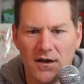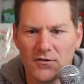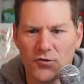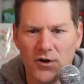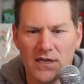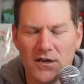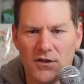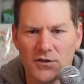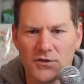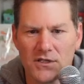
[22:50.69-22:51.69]
Great
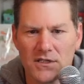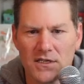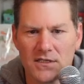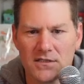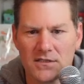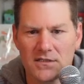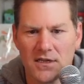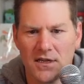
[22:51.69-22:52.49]
colors in this.